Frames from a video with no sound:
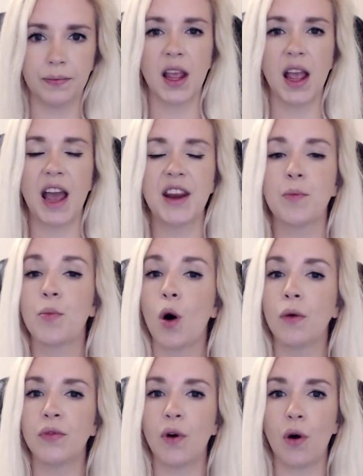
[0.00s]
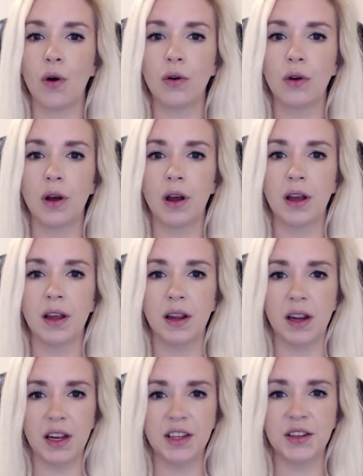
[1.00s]
And above all,
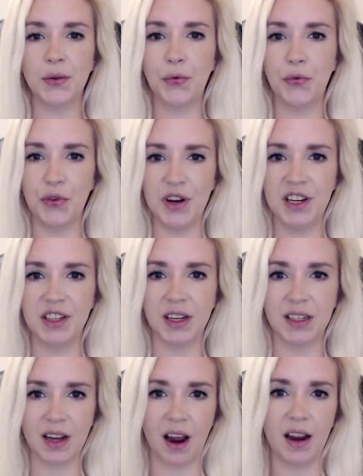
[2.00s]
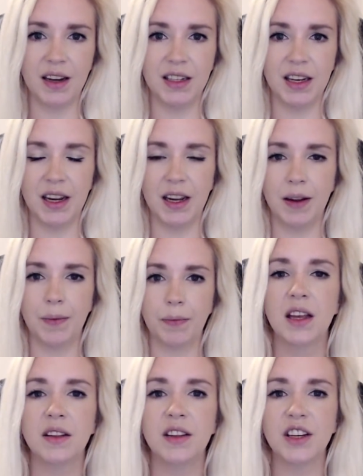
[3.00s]
it's a free society.
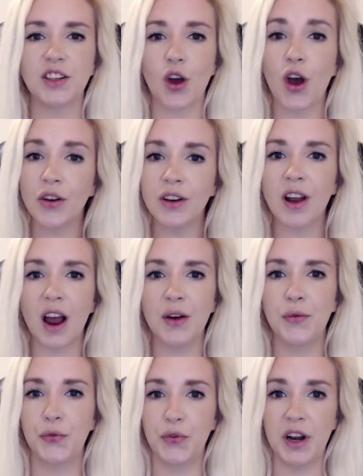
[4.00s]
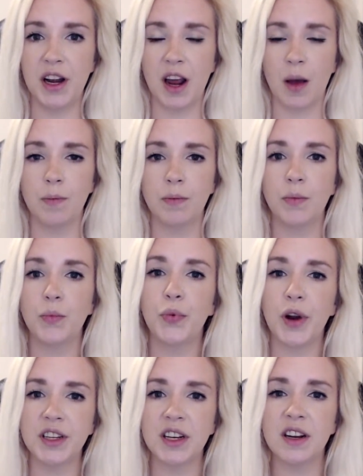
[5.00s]
This online freedom
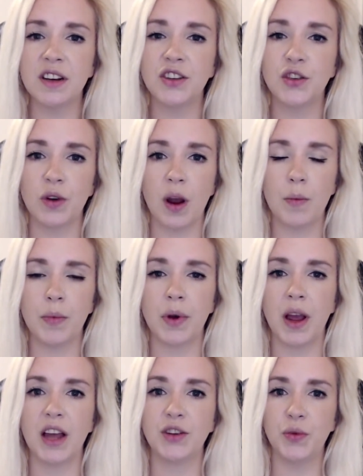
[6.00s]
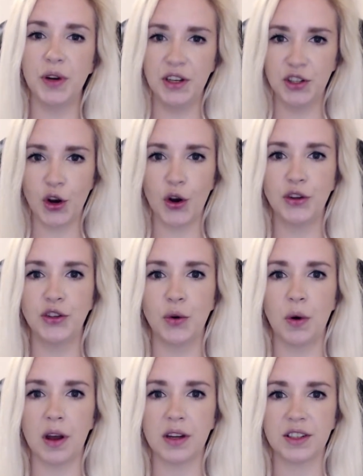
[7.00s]
President Trump has returned
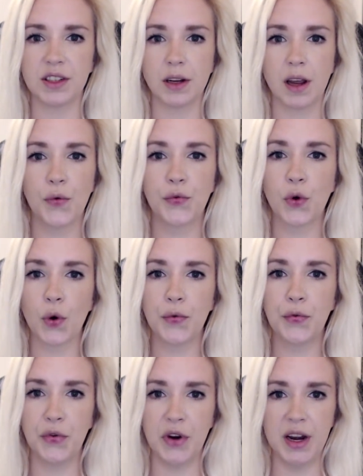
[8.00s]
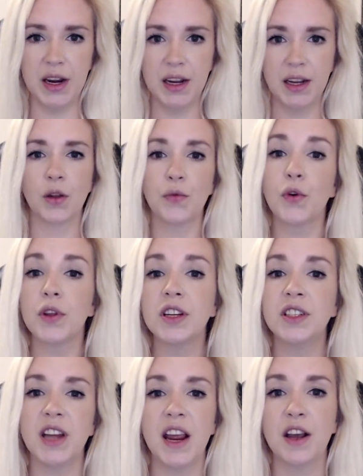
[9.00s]
to us, for free, for the
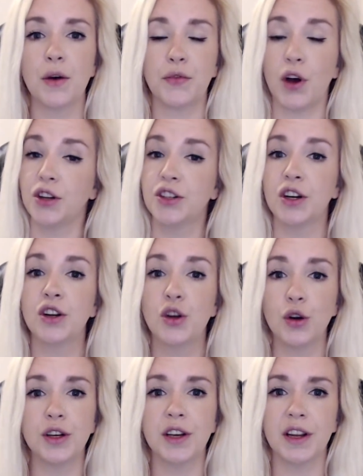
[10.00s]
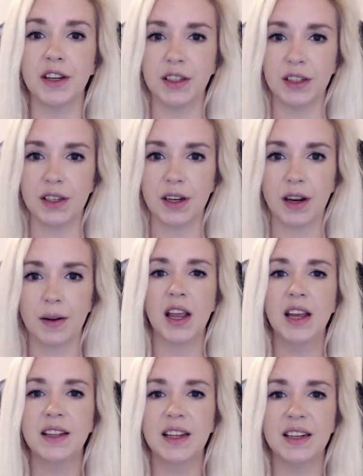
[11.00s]
sake of utter goodness.
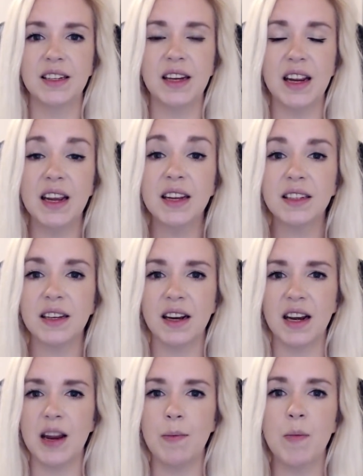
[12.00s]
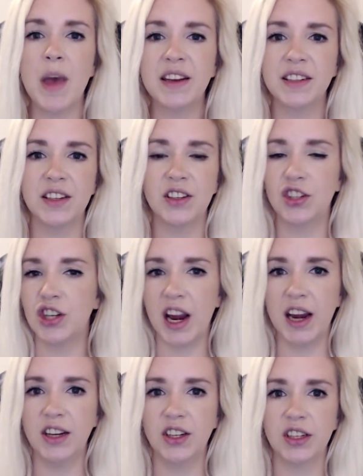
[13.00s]
This is an immense
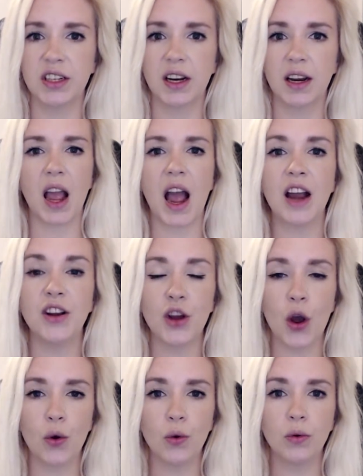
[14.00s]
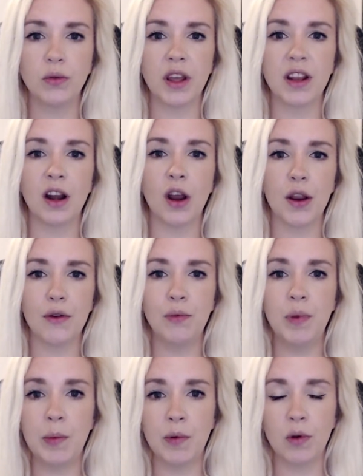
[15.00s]
change. I know that a lot of
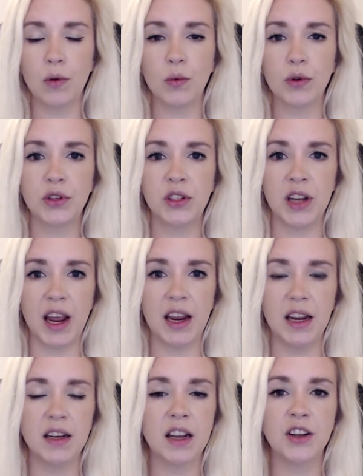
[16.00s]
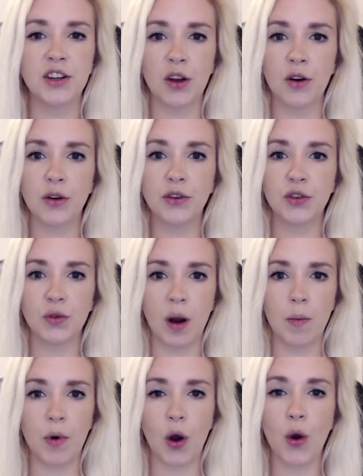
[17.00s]
people will say that Donald
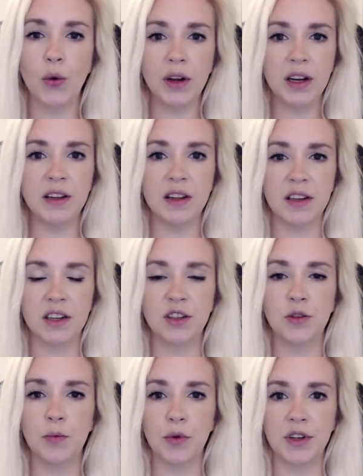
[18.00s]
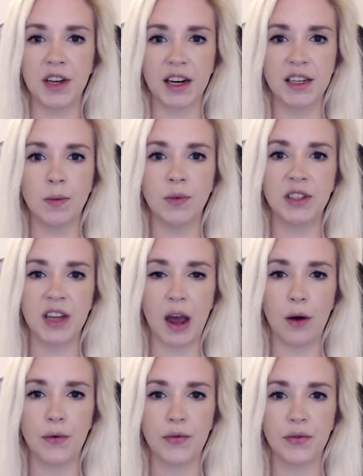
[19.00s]
Trump only did this to protect himself.